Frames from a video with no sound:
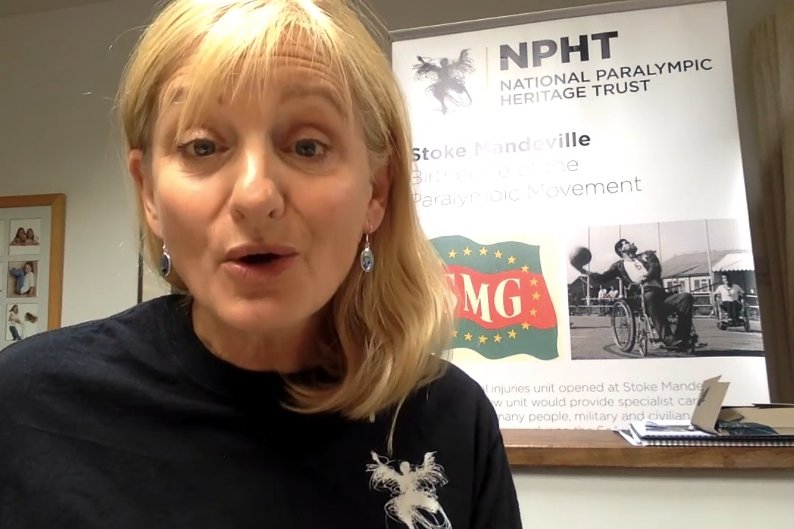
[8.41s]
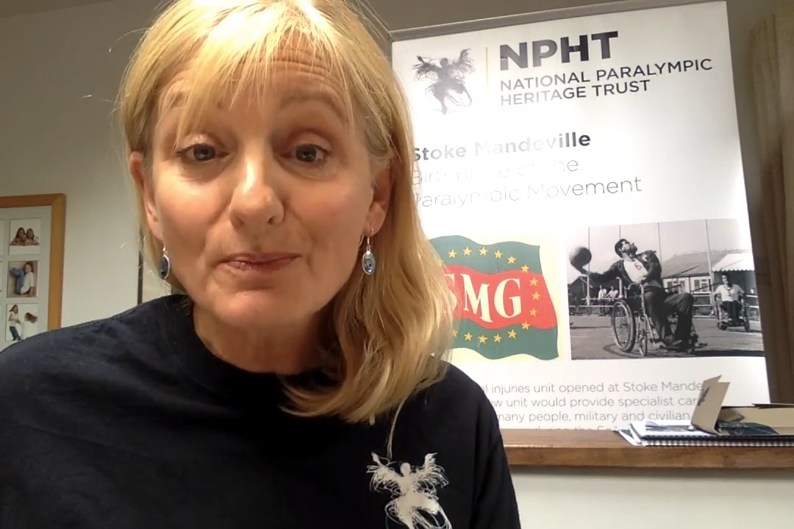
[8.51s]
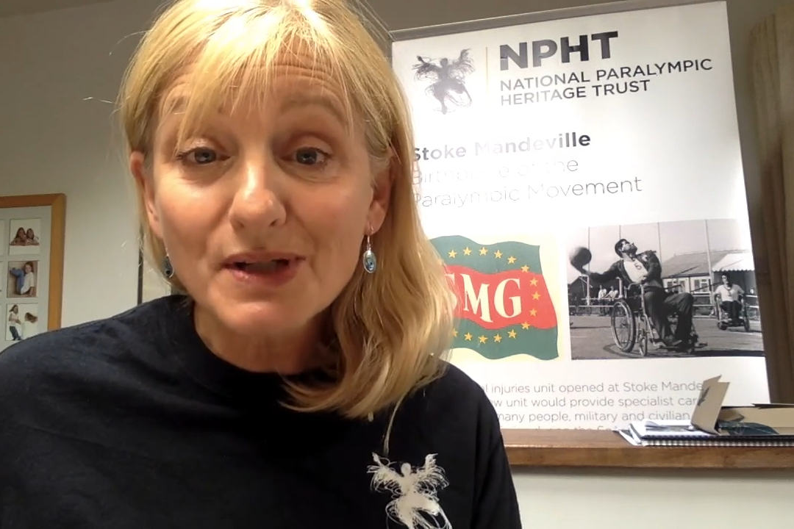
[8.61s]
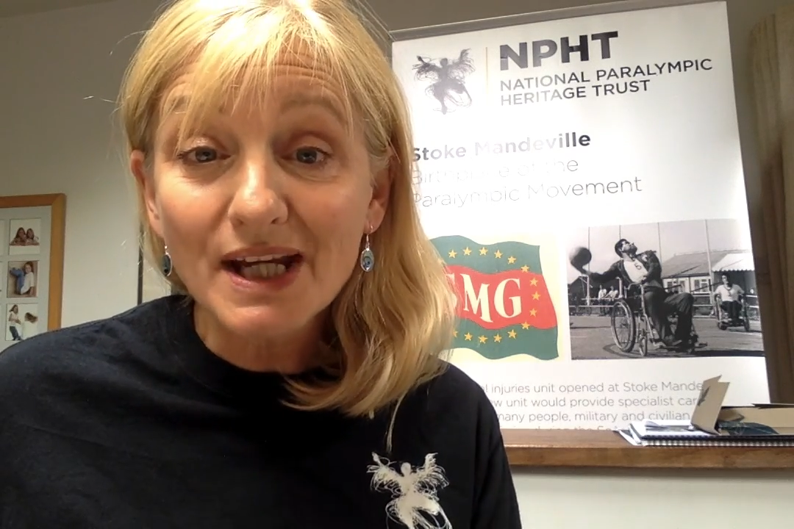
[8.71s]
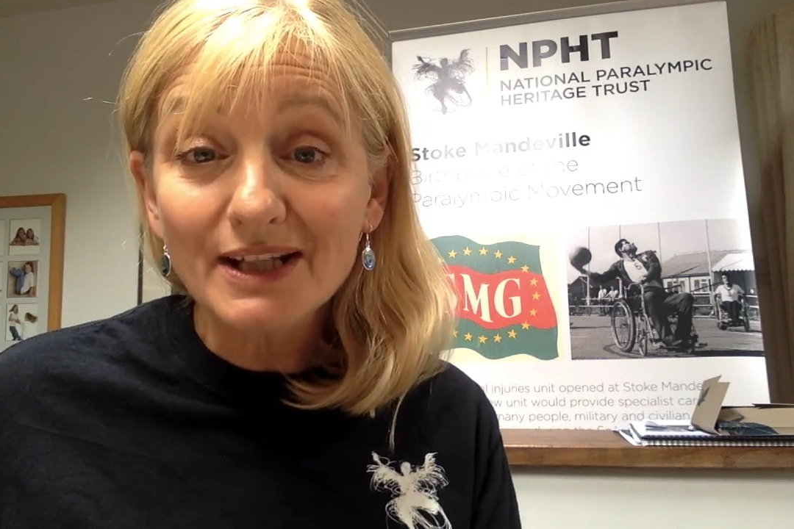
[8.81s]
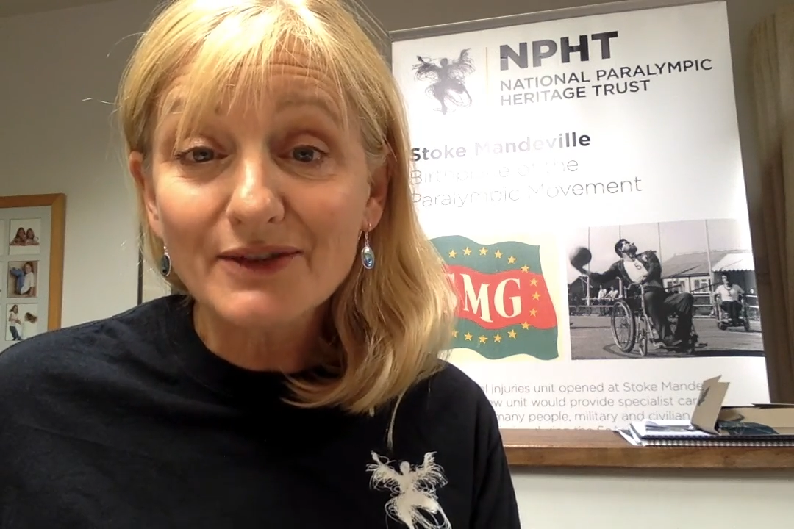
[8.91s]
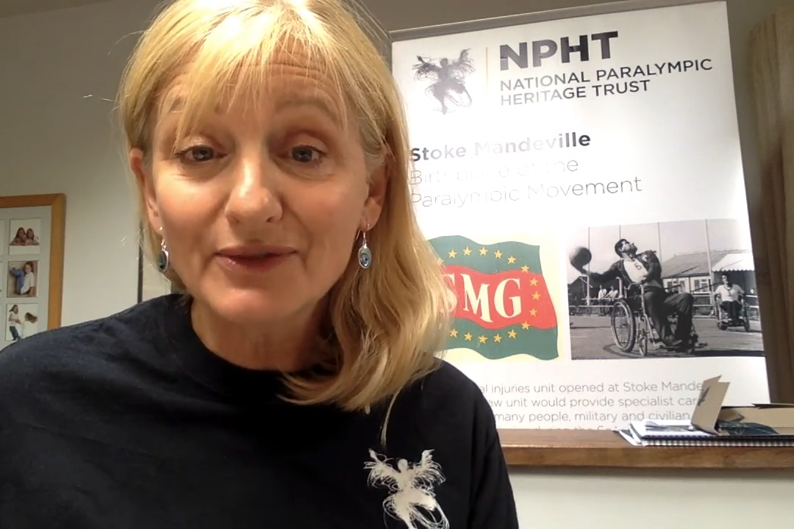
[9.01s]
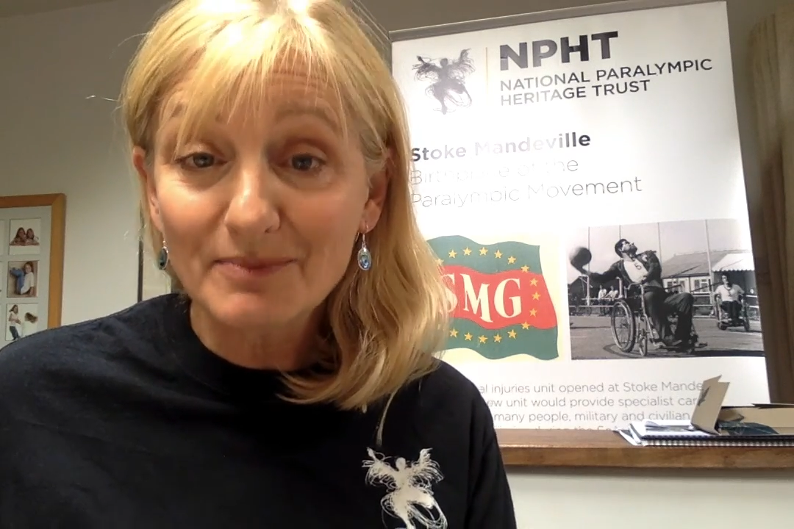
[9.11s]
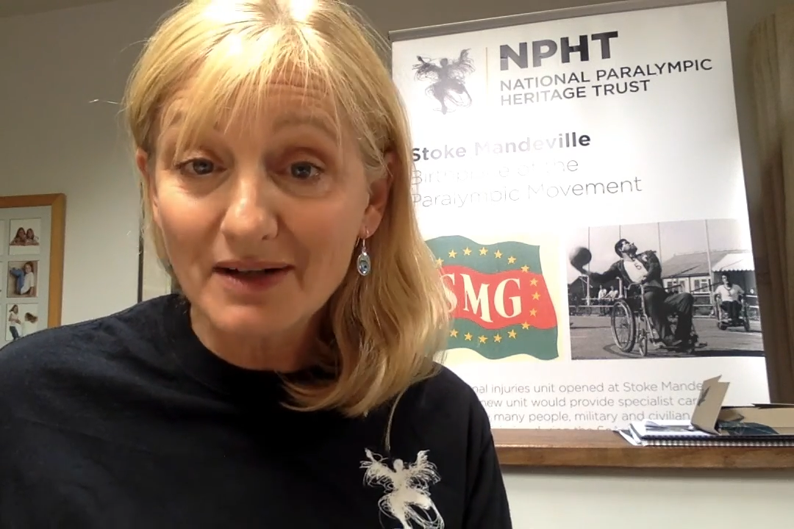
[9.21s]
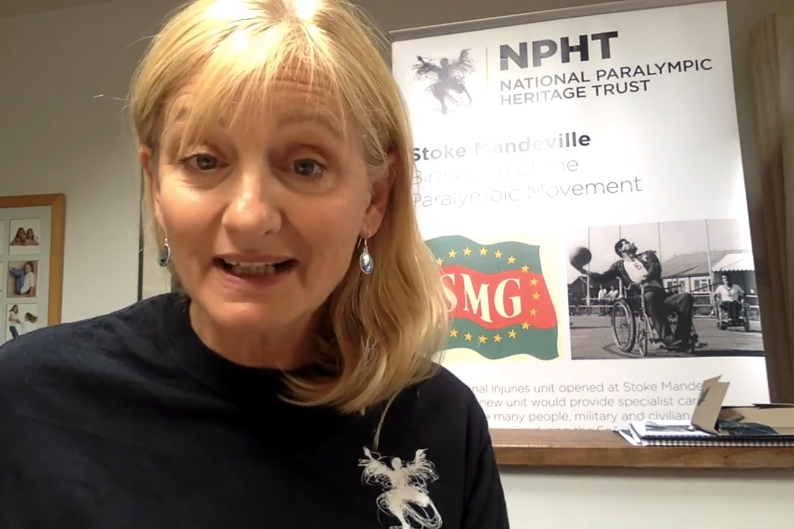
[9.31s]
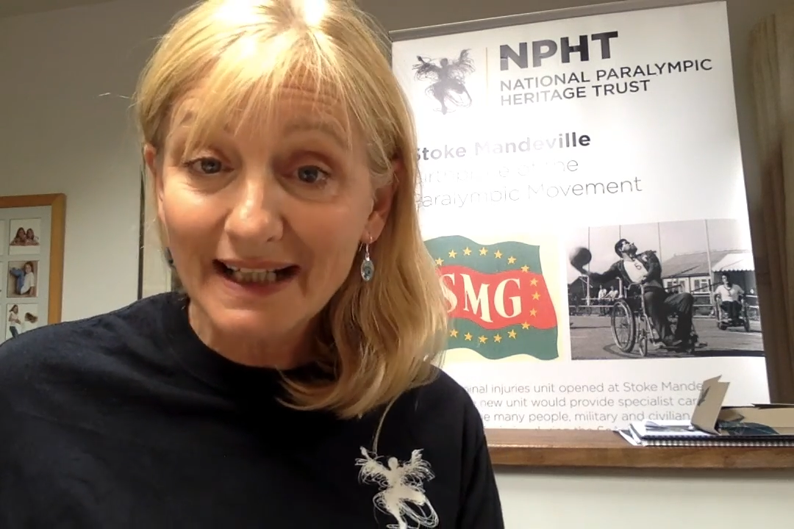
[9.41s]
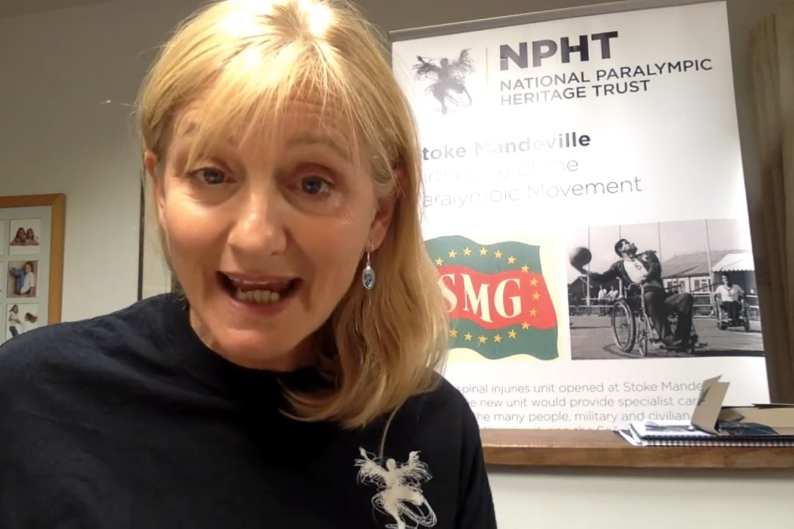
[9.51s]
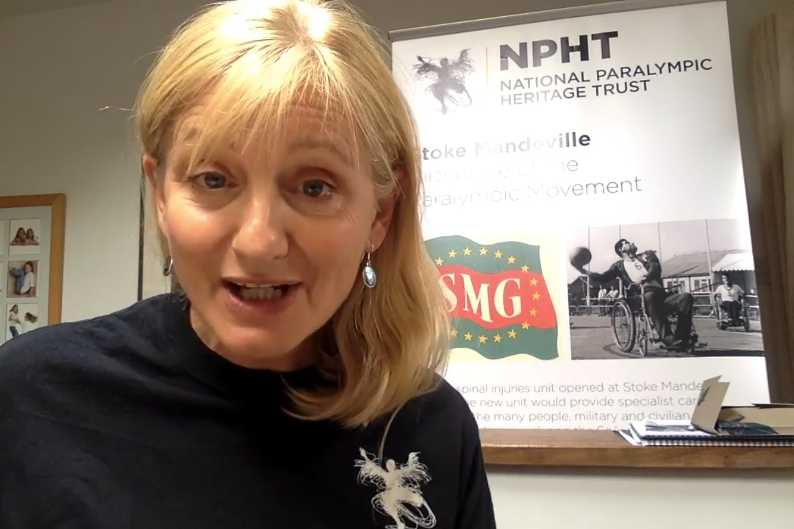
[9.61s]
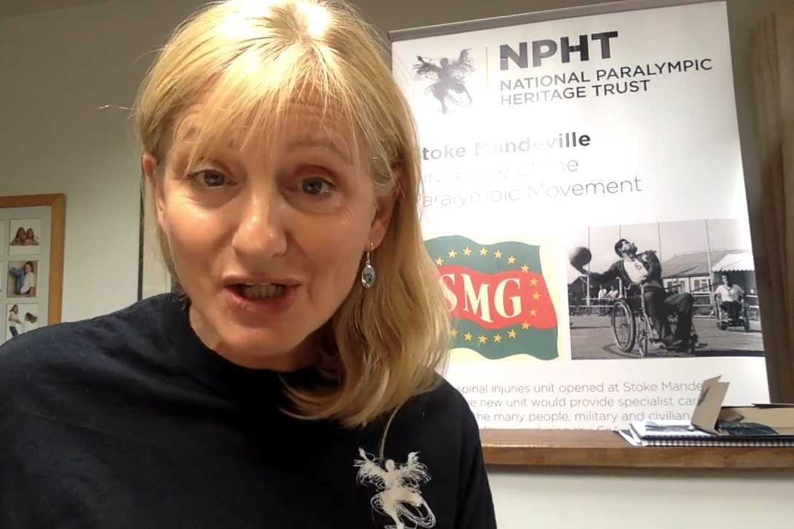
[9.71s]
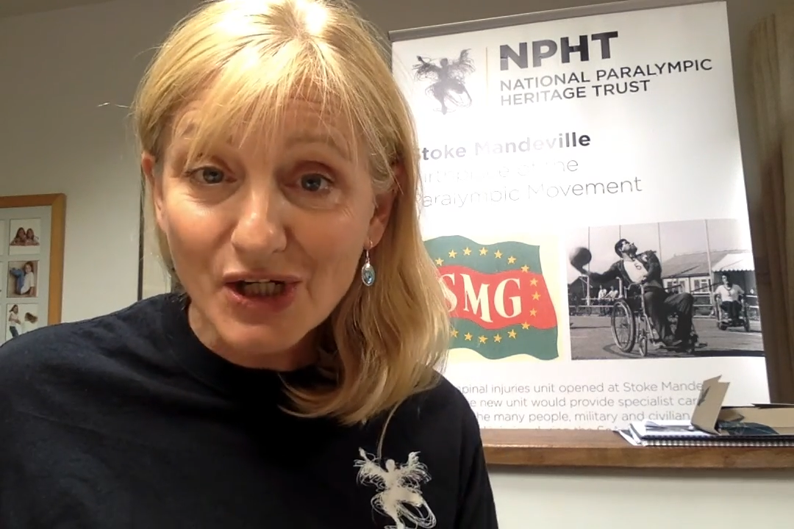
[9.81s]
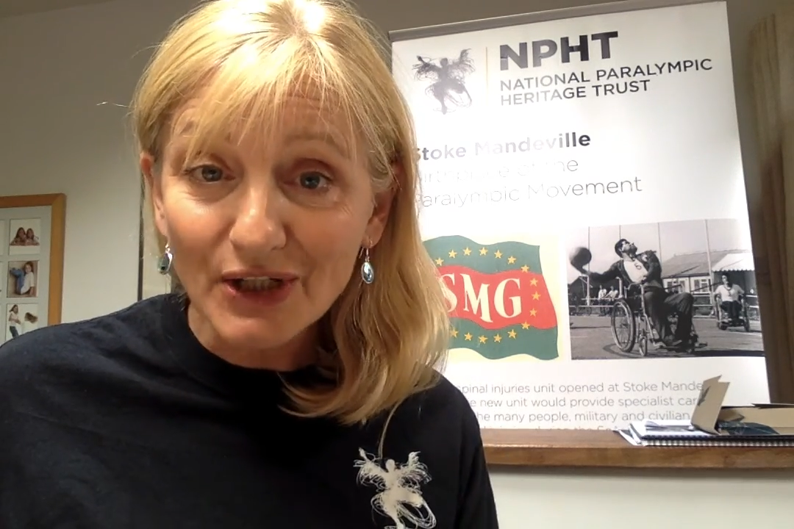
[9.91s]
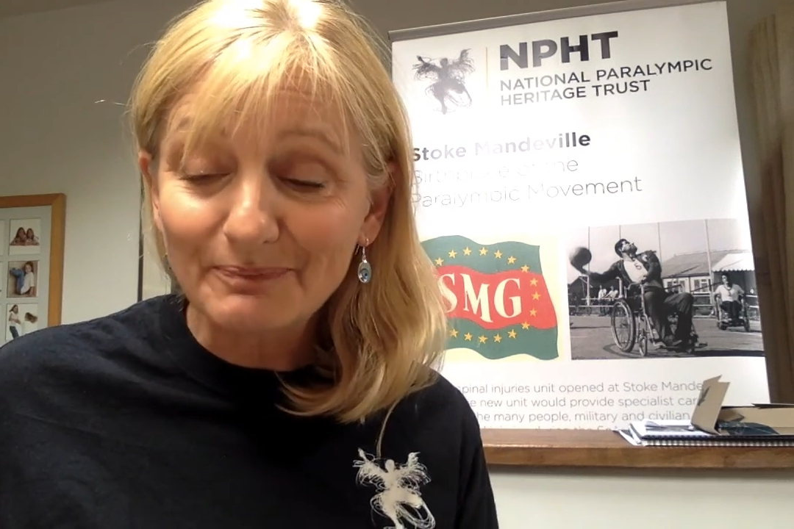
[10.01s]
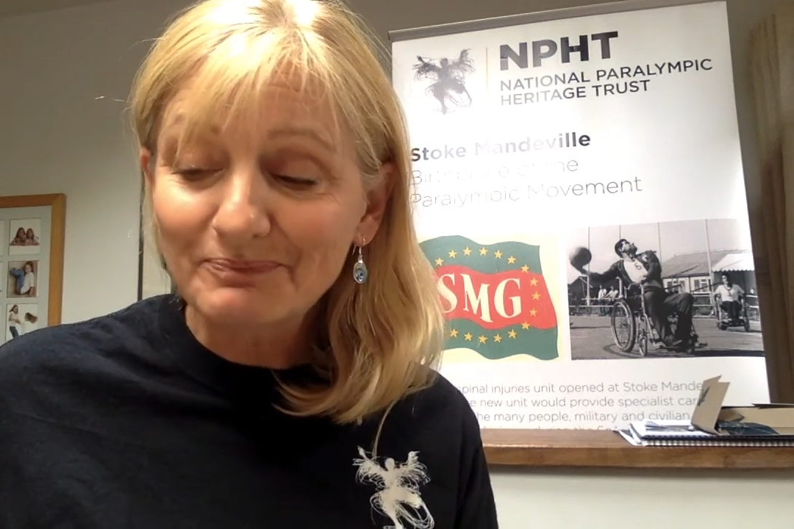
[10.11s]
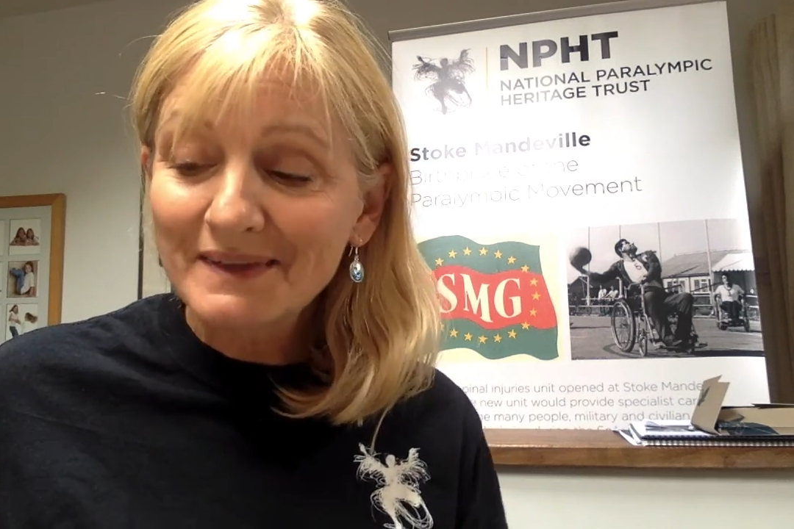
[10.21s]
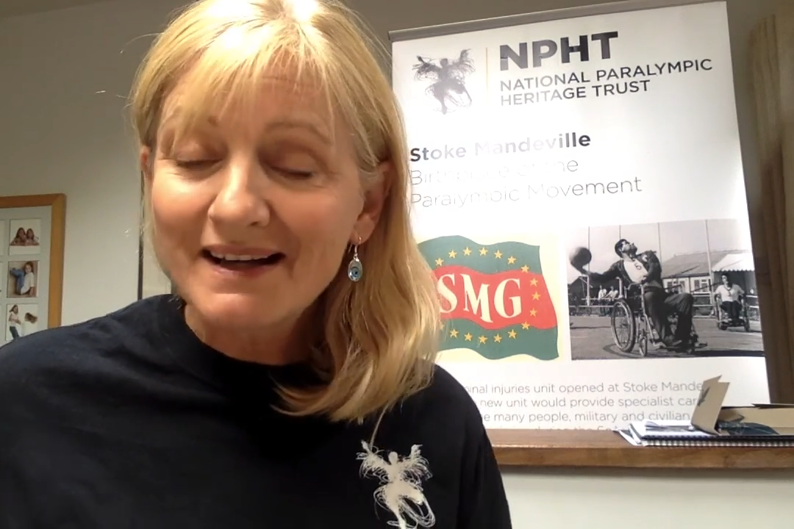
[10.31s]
object from our collection.